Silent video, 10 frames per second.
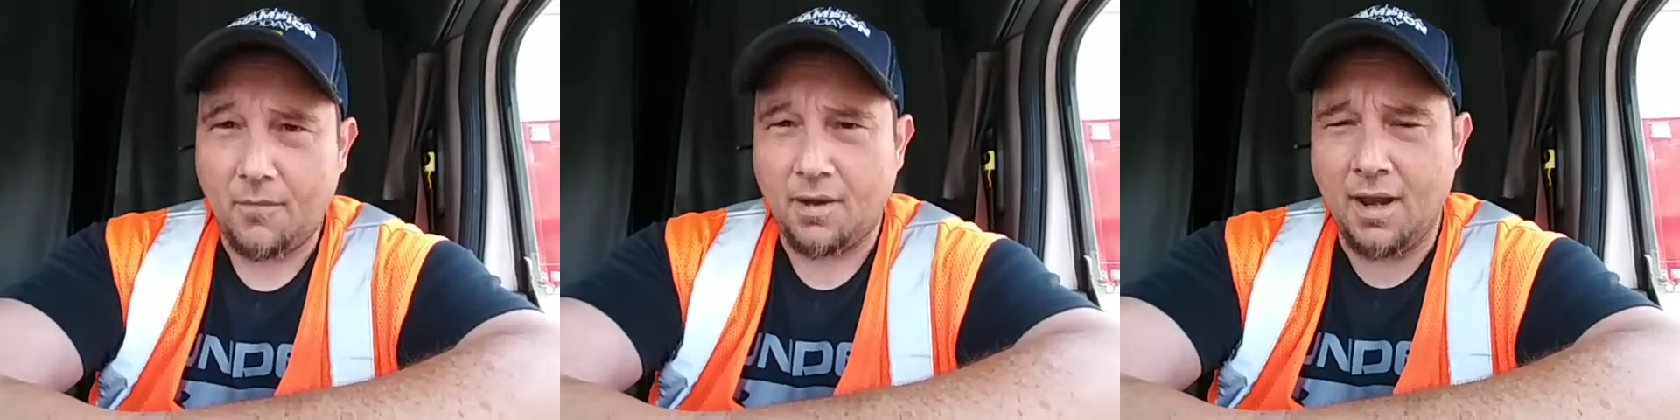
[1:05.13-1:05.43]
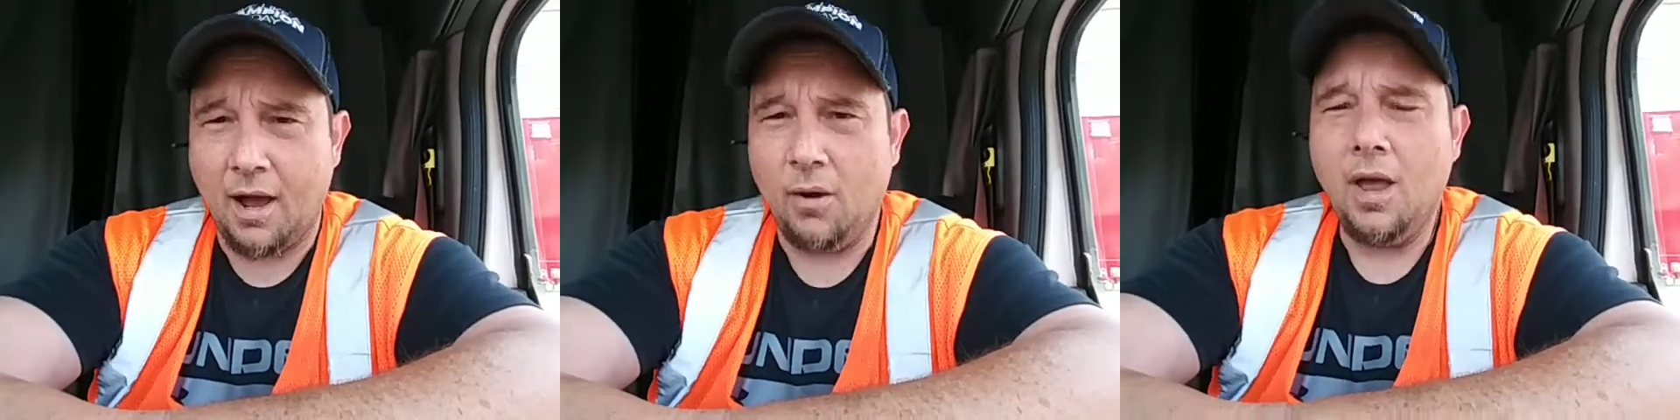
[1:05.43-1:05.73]

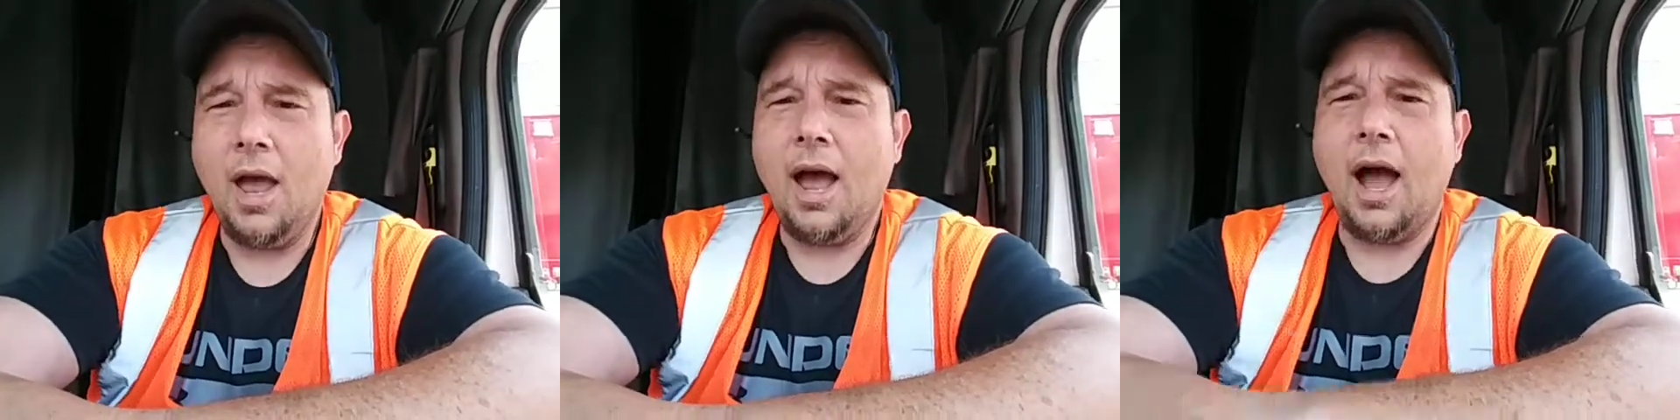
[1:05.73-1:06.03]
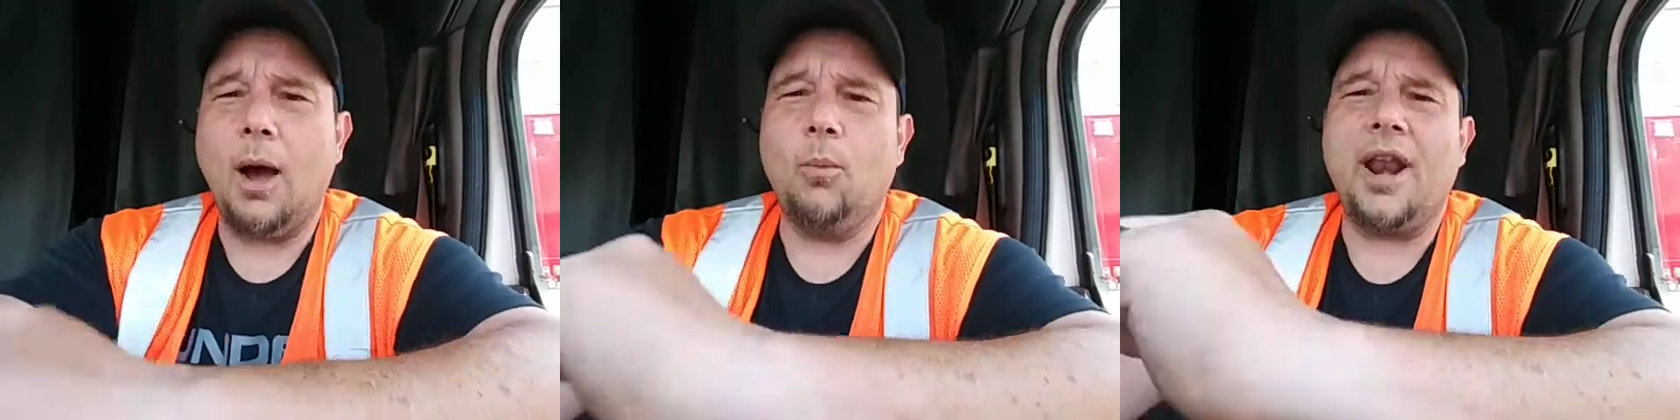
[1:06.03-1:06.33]
Now,
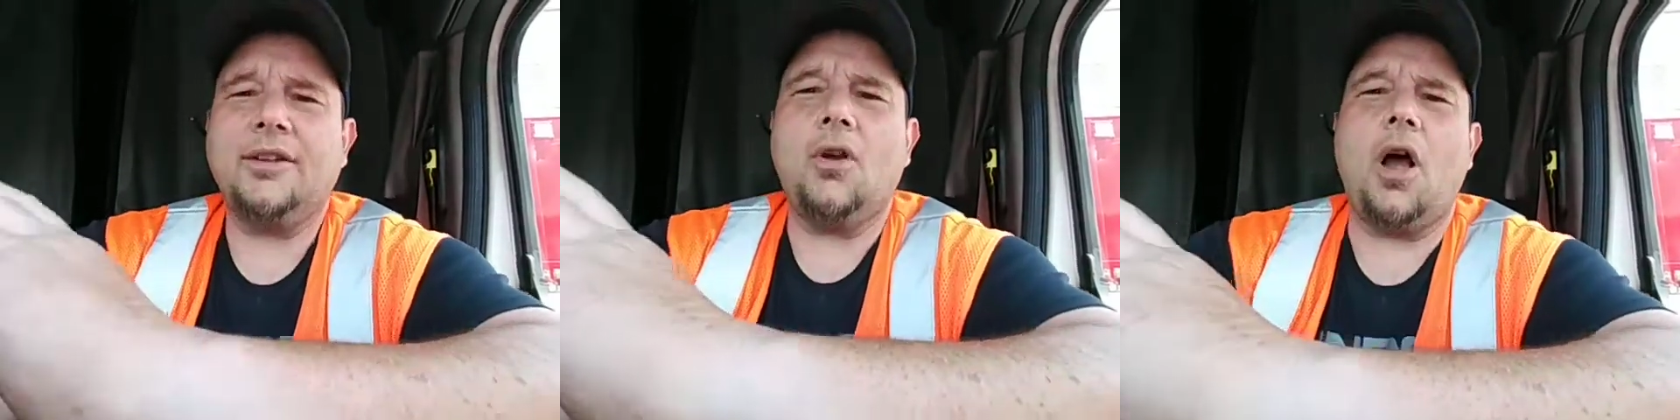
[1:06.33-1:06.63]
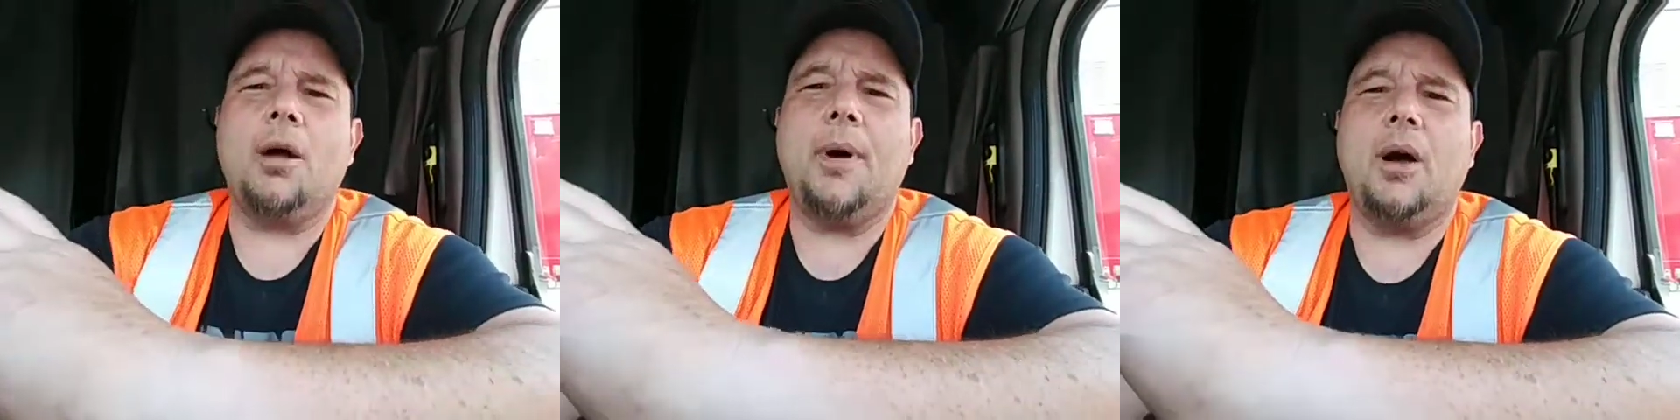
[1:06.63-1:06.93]
when I
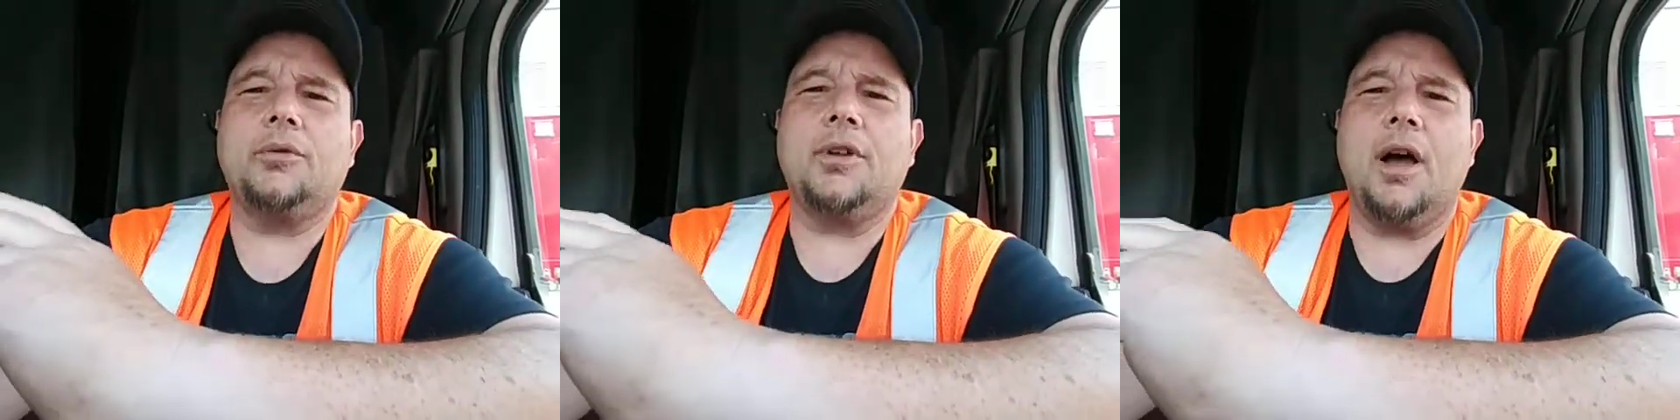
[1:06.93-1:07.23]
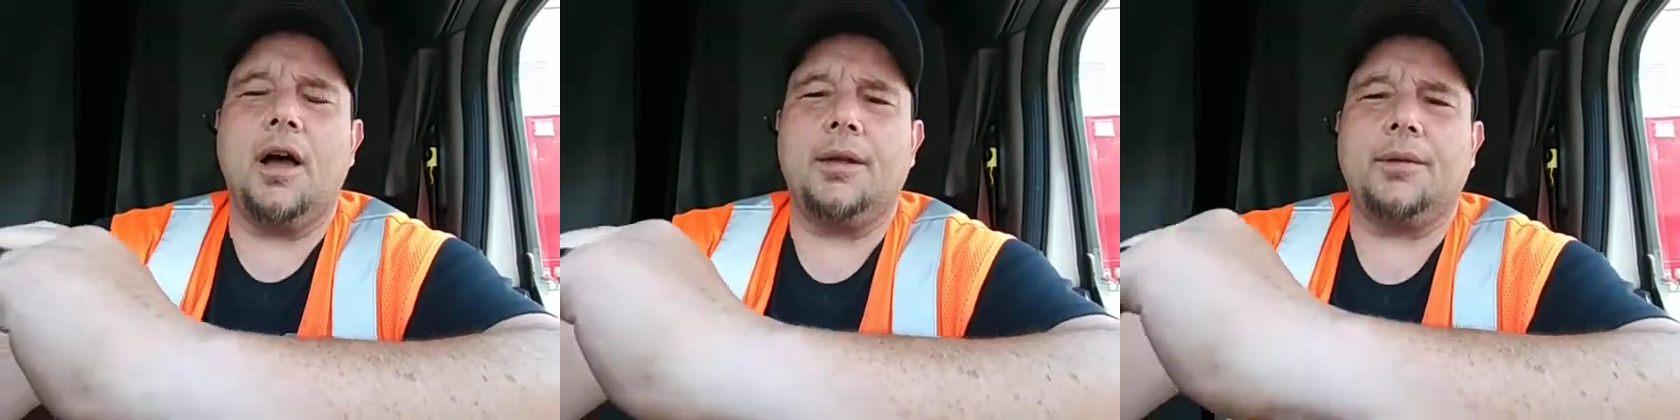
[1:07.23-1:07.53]
talk about
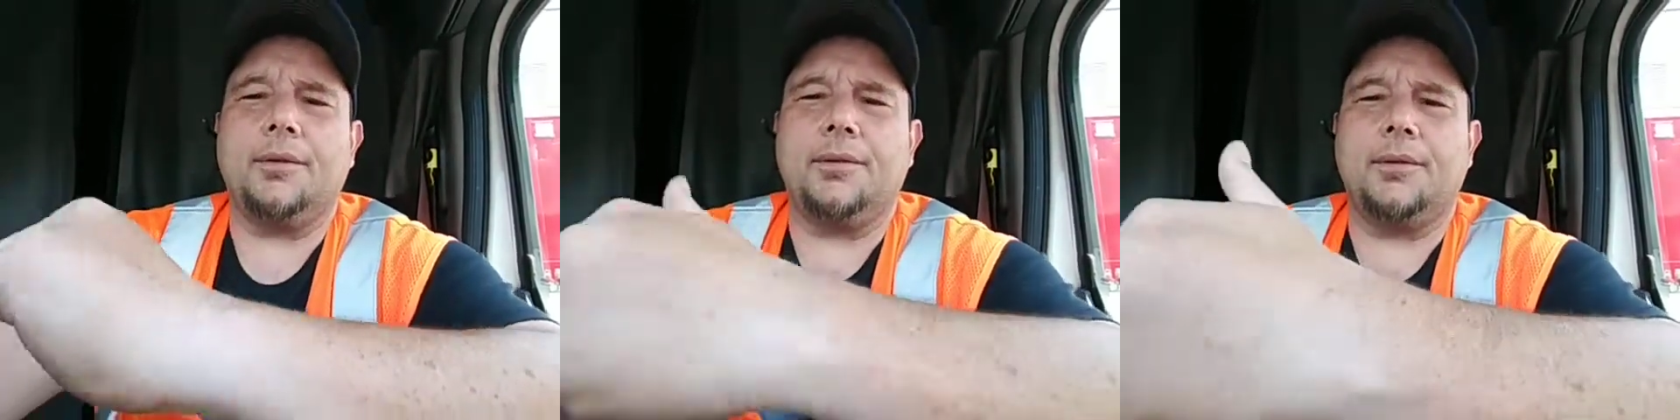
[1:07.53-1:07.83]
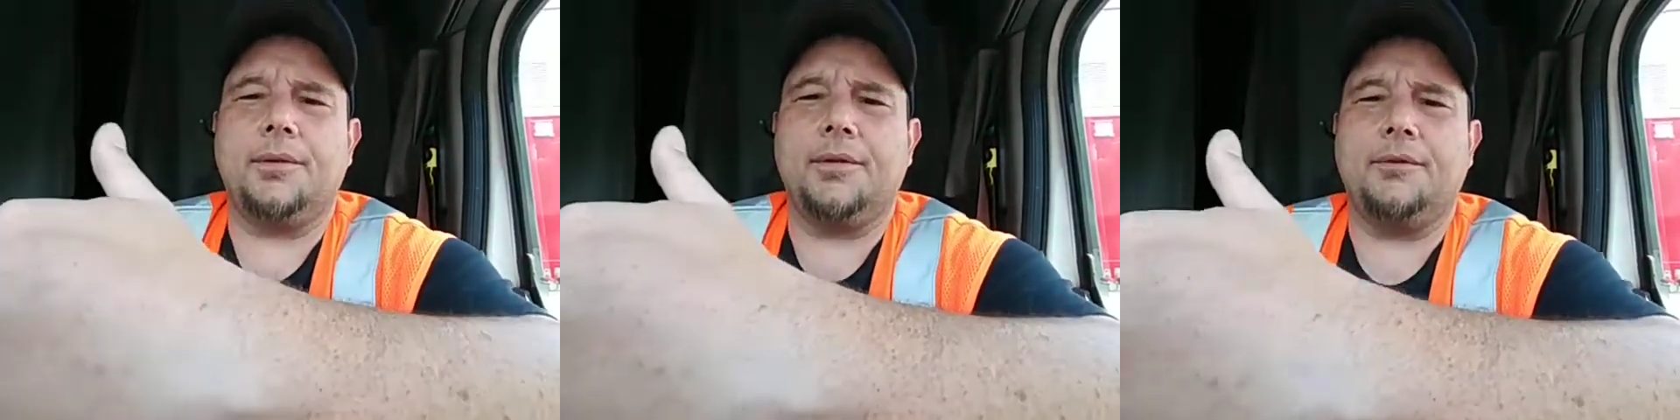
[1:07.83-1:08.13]

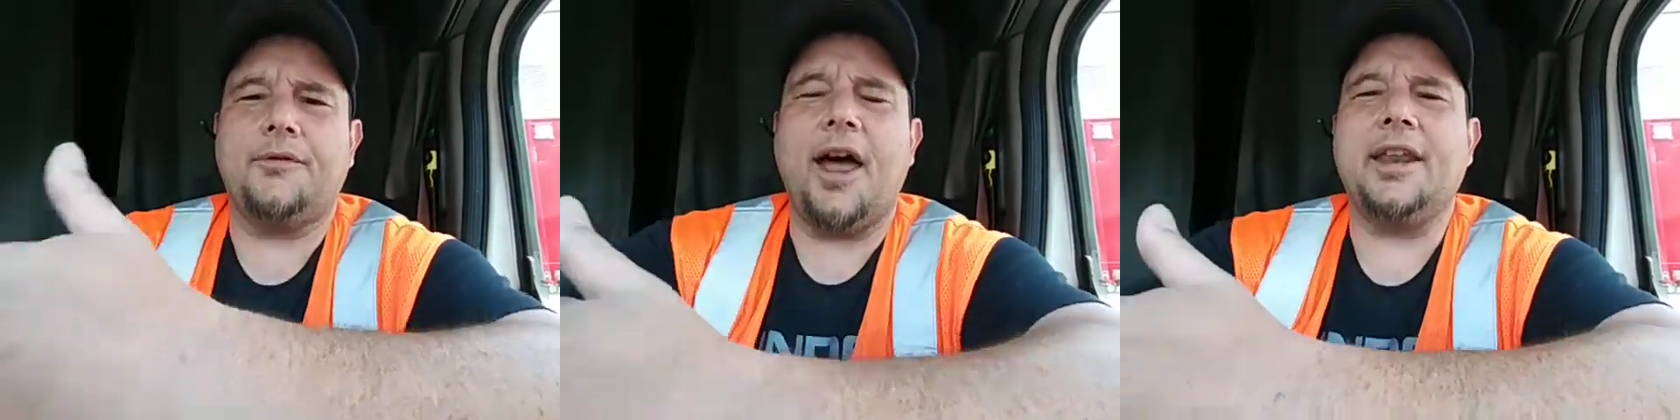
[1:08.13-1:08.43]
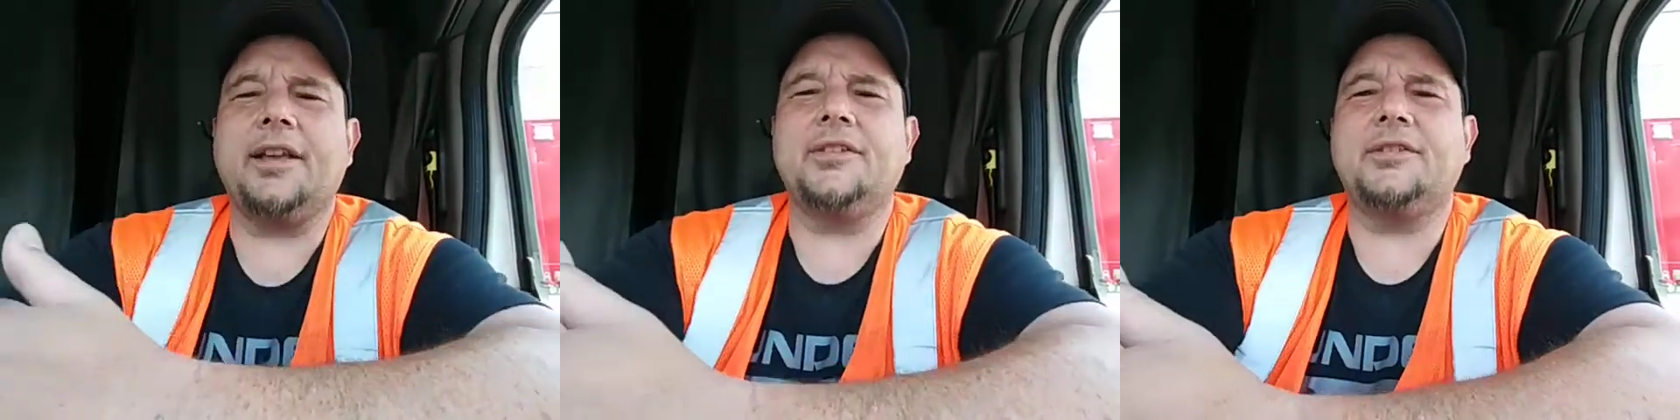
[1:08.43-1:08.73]

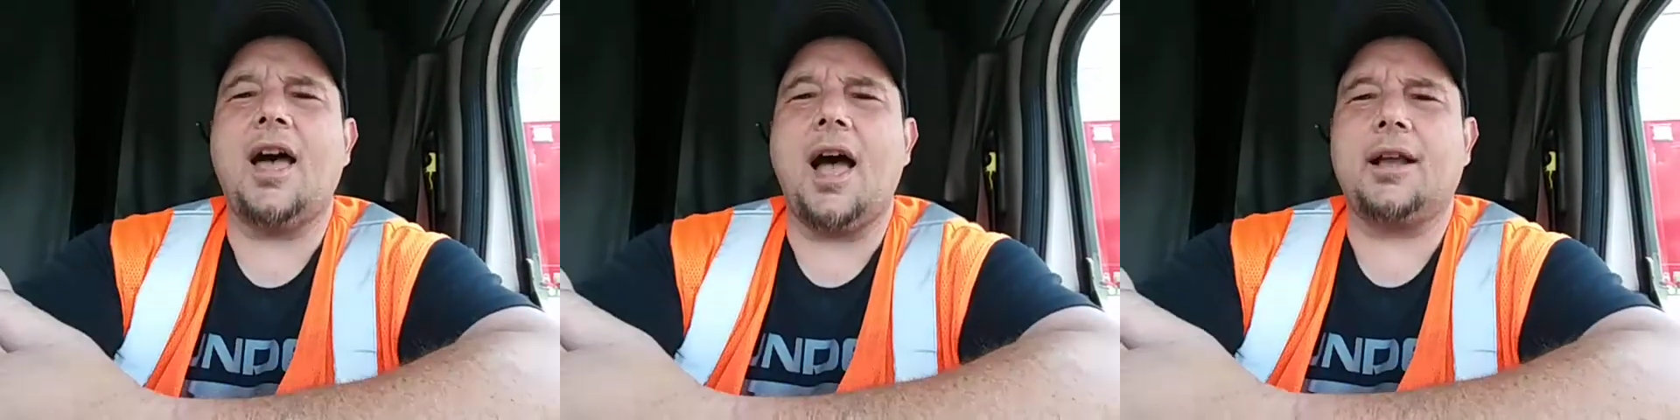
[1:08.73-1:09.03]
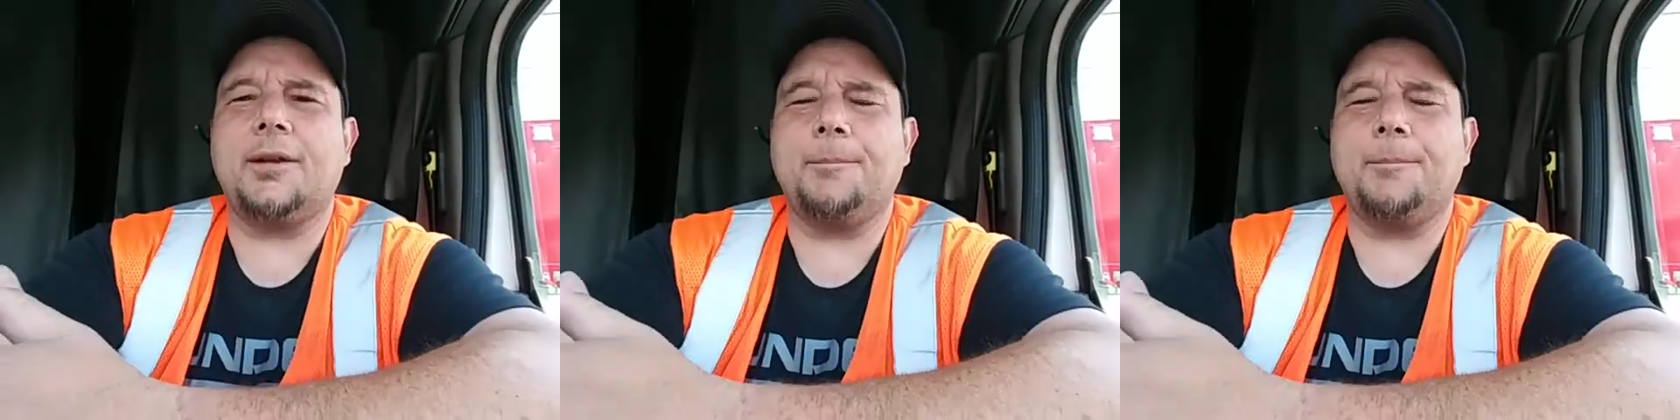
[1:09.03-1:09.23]
finding a stock